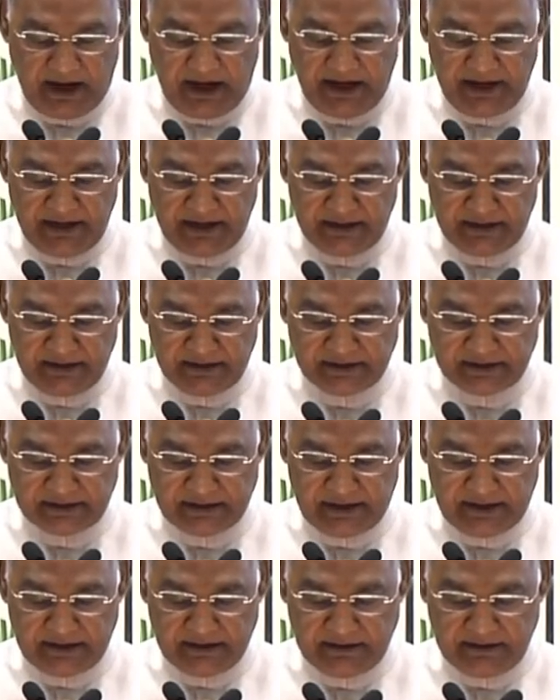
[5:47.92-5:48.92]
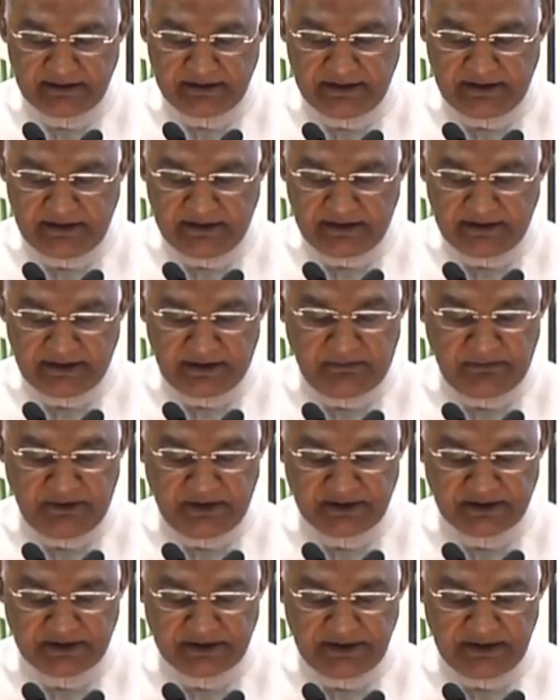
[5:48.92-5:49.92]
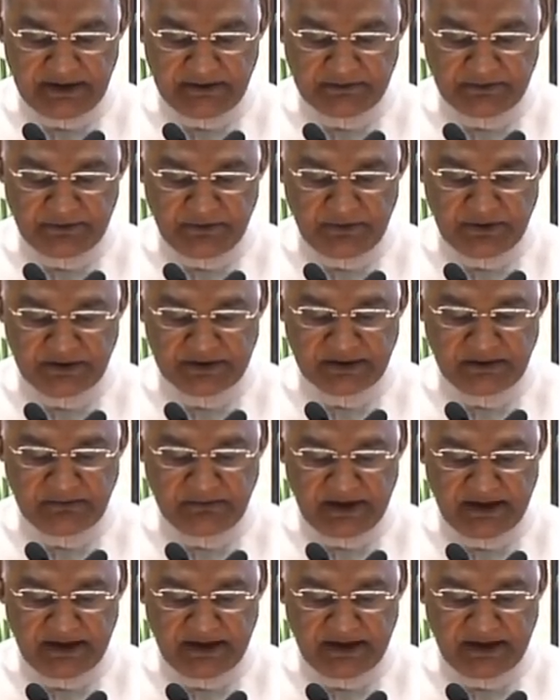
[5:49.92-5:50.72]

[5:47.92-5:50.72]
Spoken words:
I understand the Ministry of Tourism